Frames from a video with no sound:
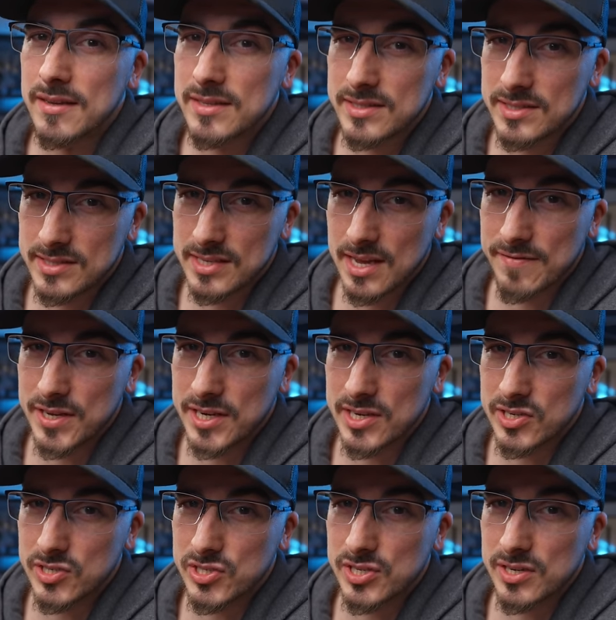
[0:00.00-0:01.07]

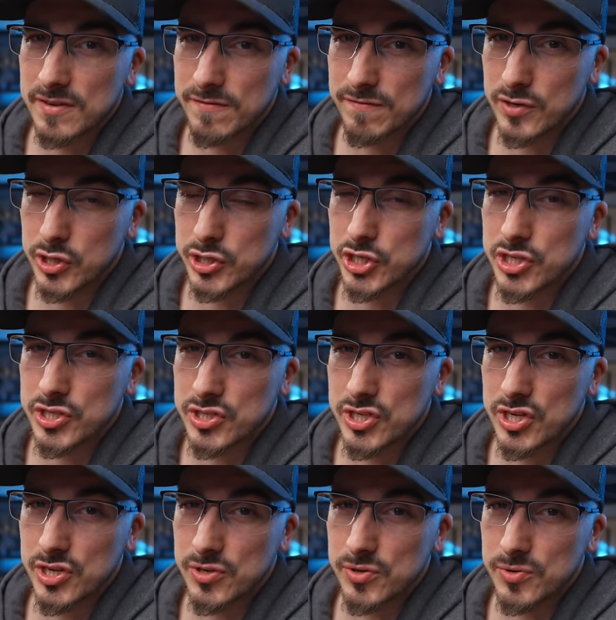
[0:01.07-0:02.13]
7-inch version 2.